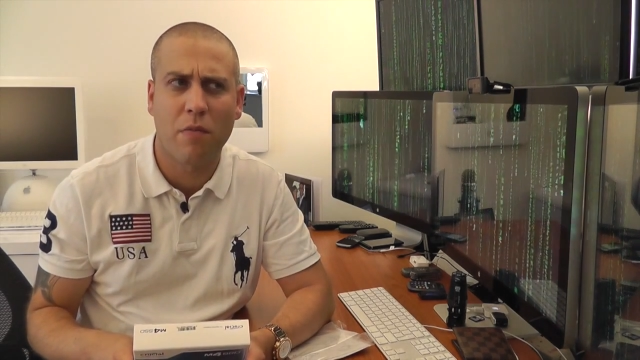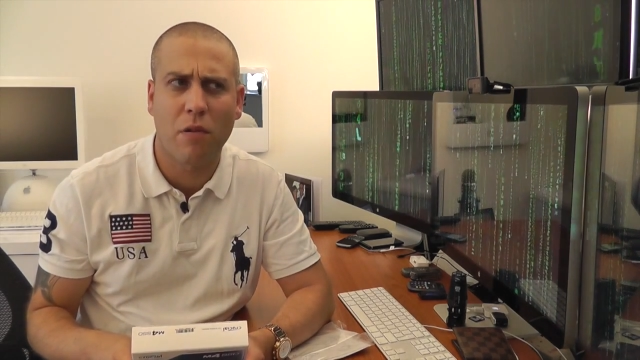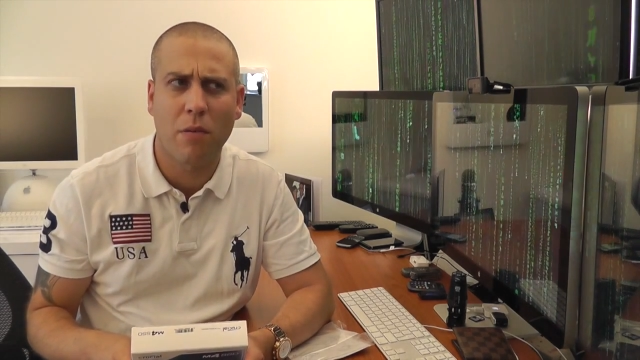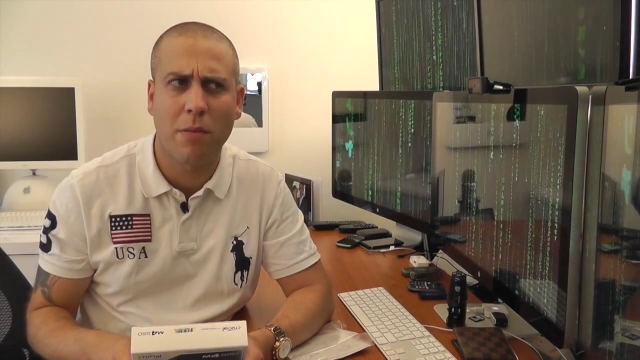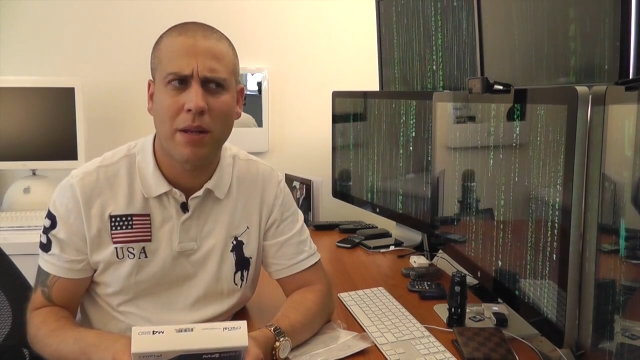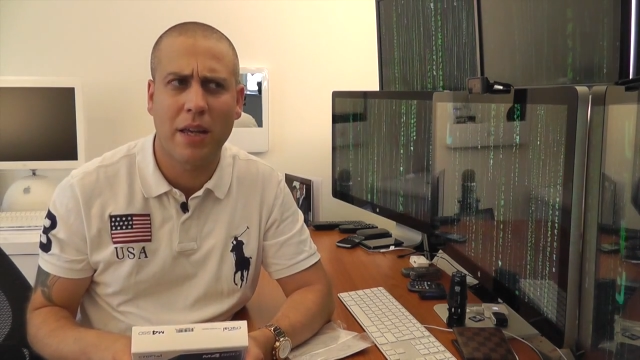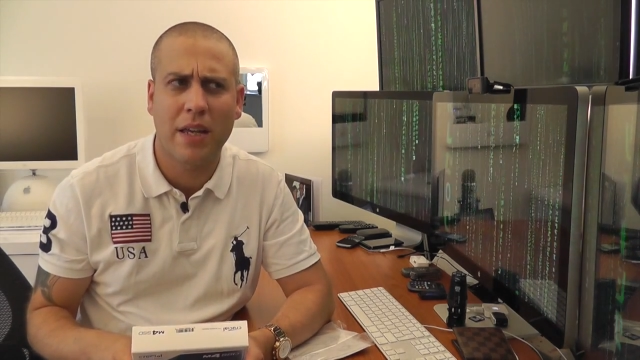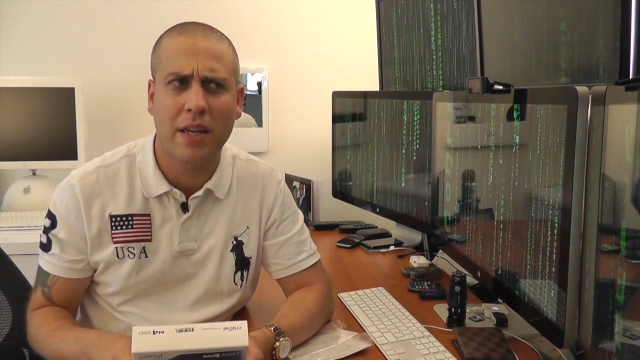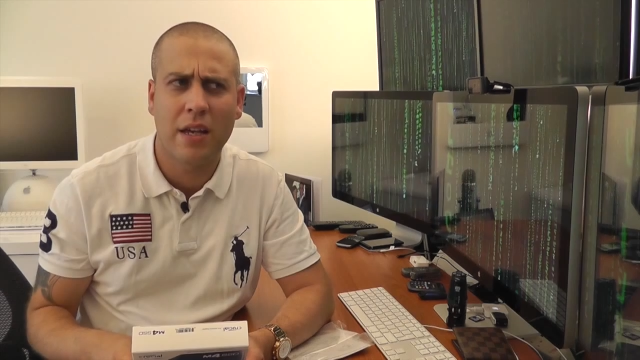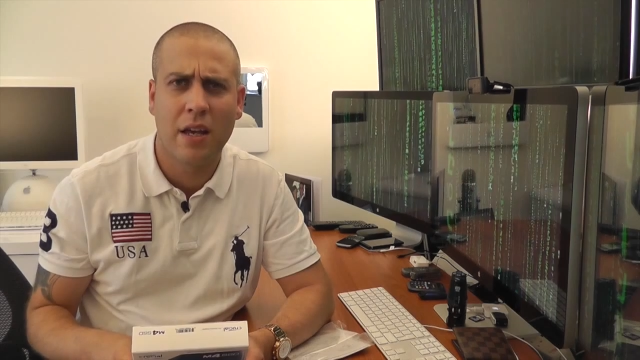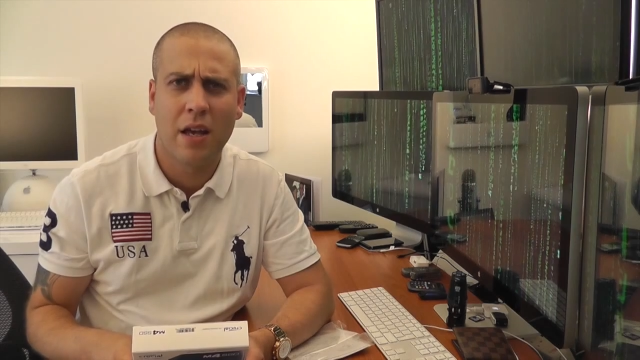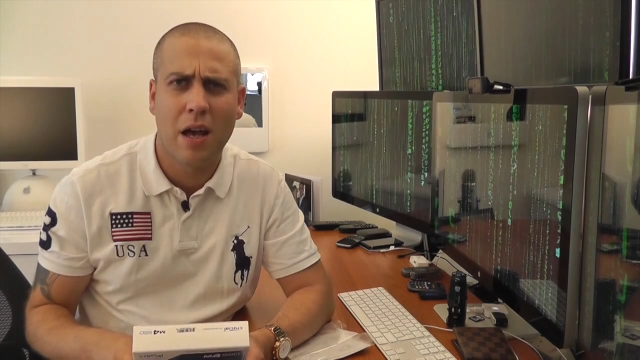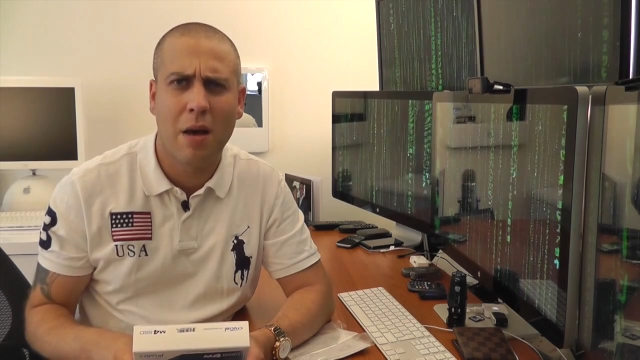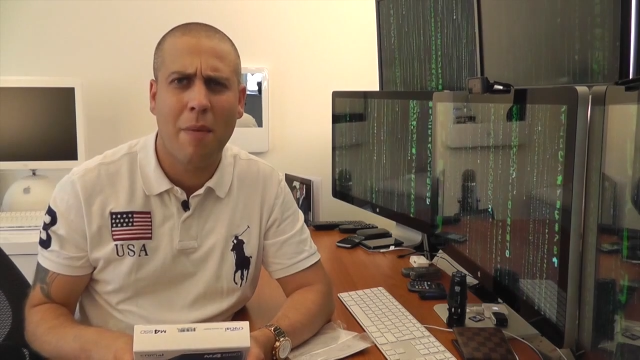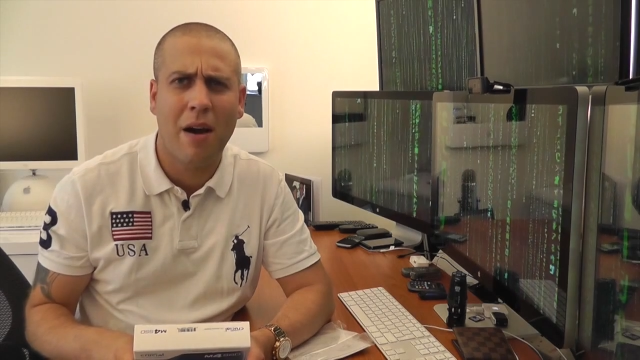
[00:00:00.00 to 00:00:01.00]
probably
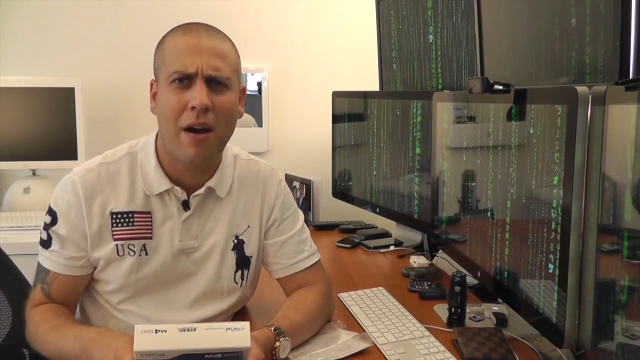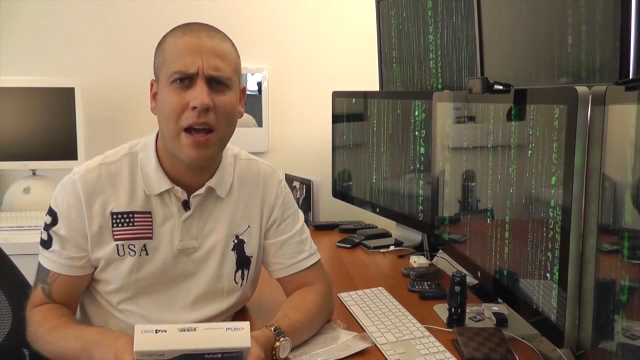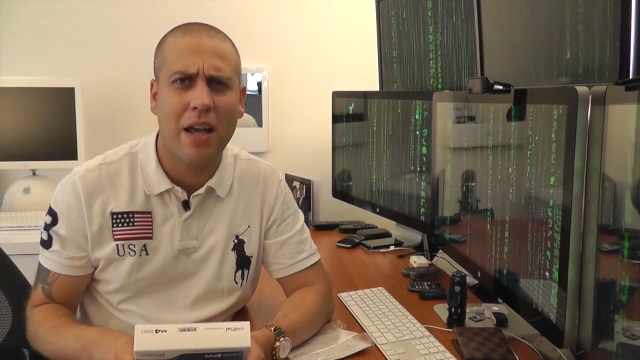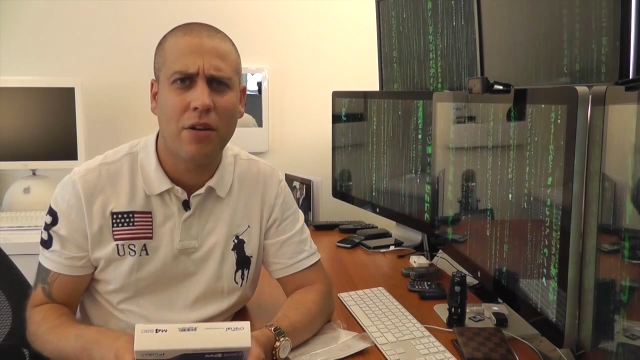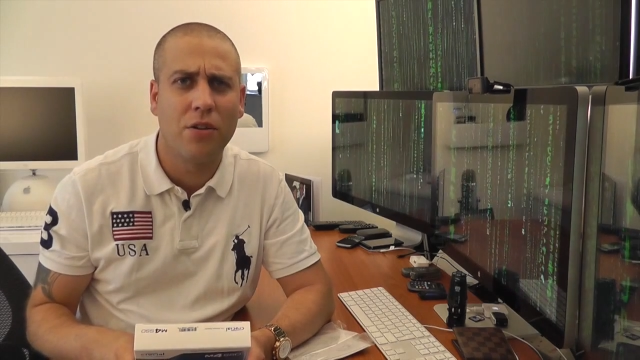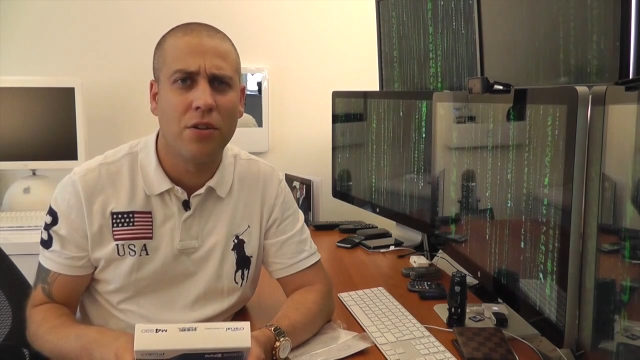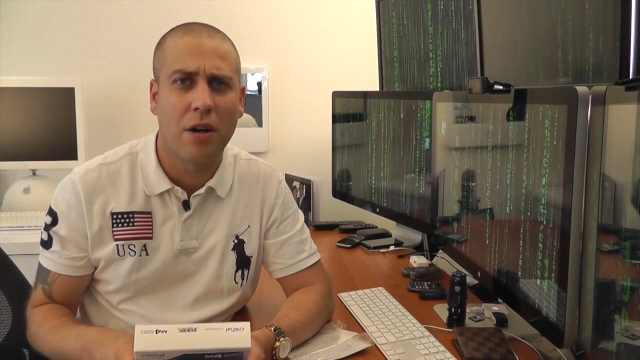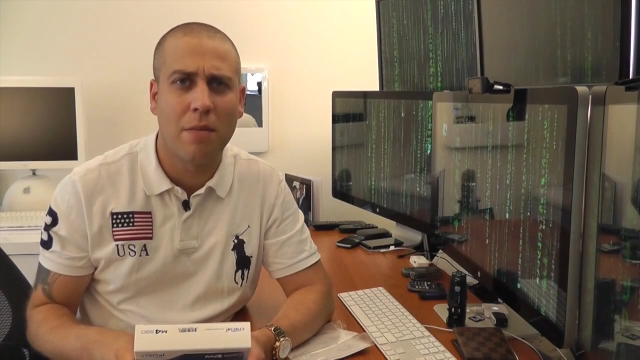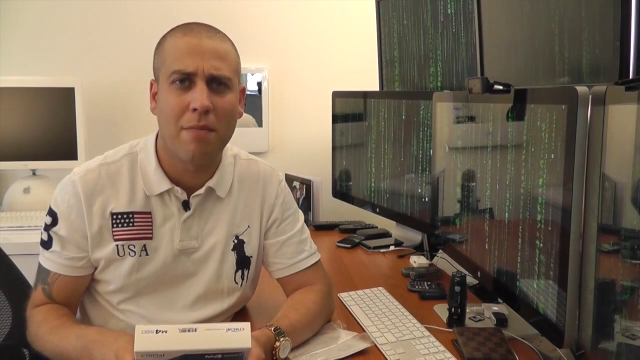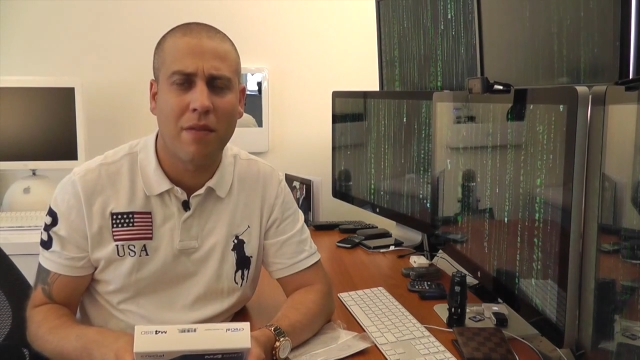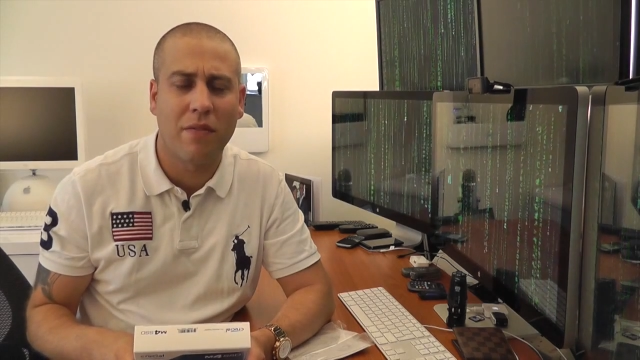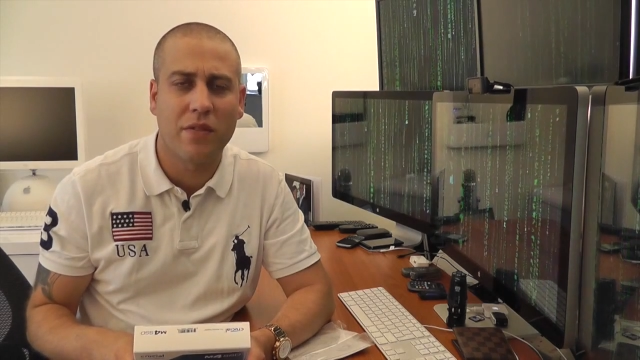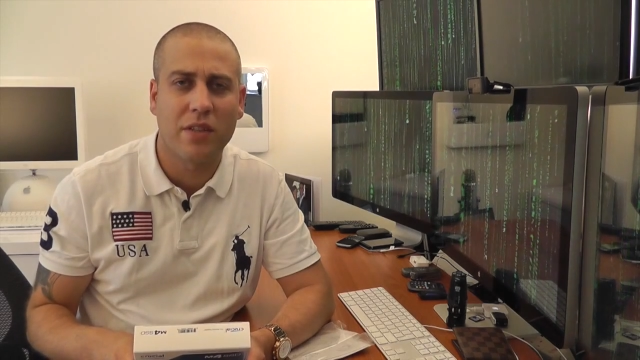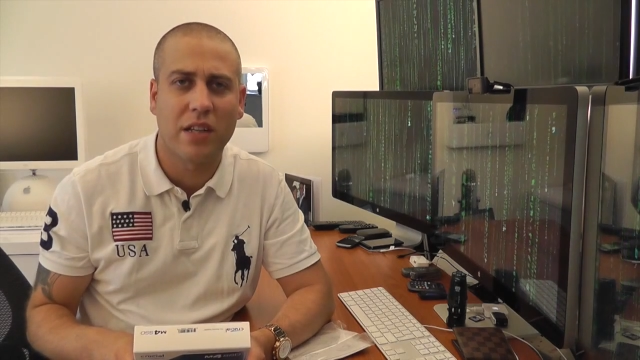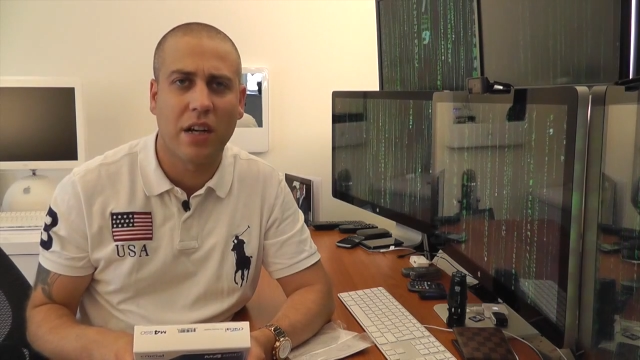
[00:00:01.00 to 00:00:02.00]
about 8 or 9
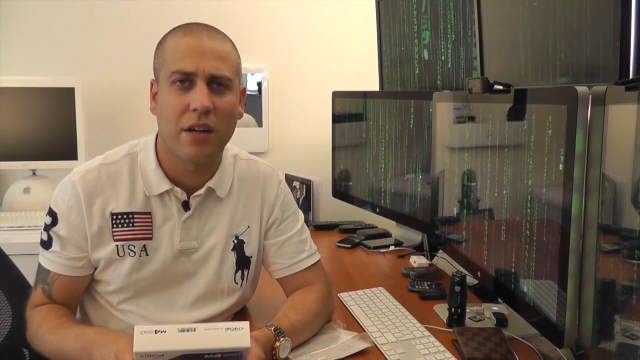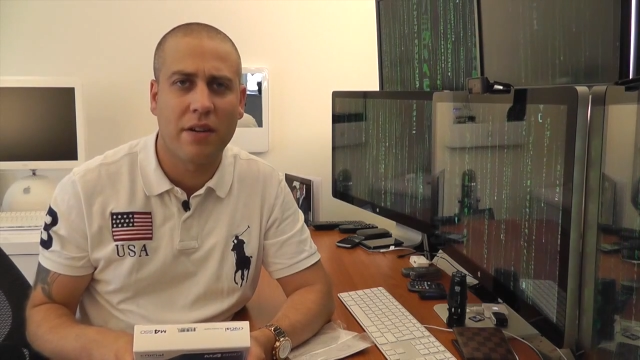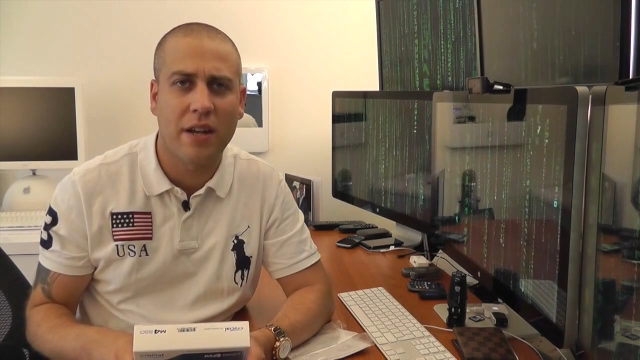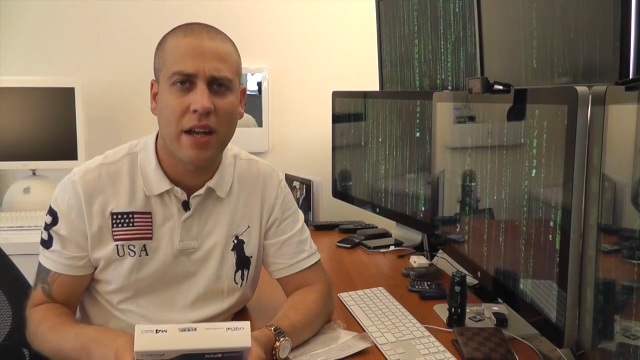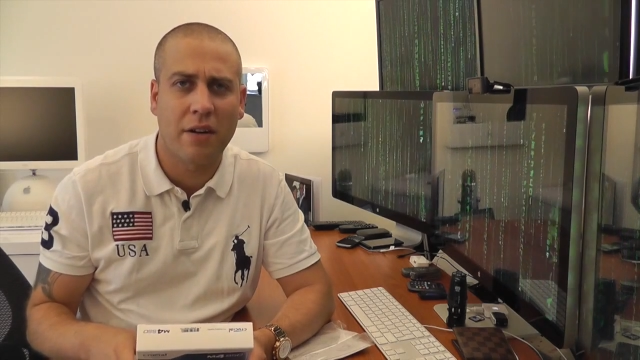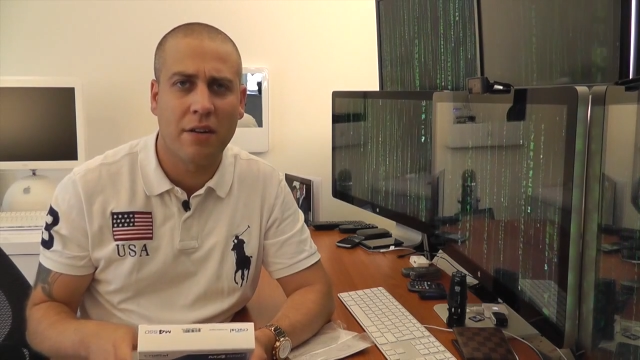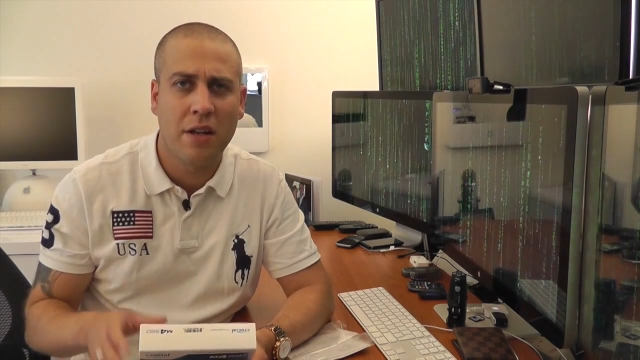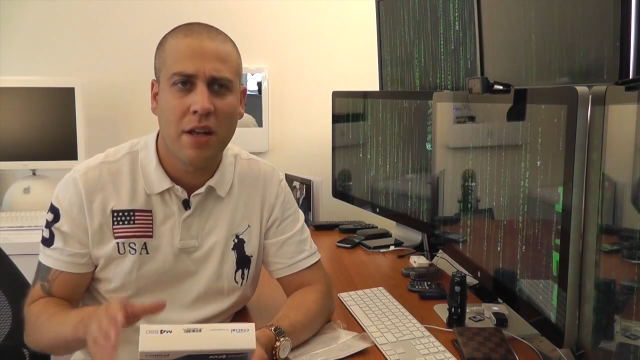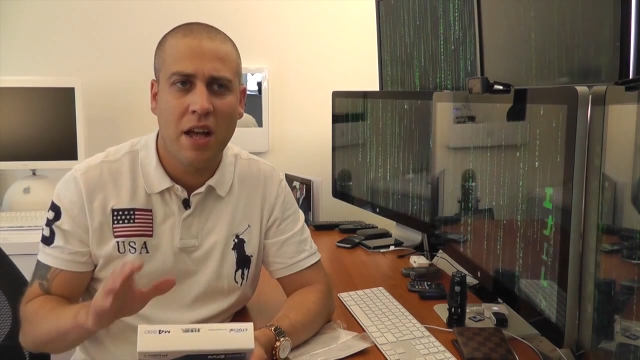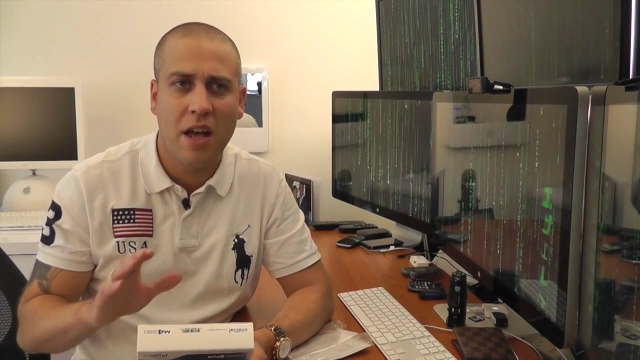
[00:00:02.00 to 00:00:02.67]
months ago now,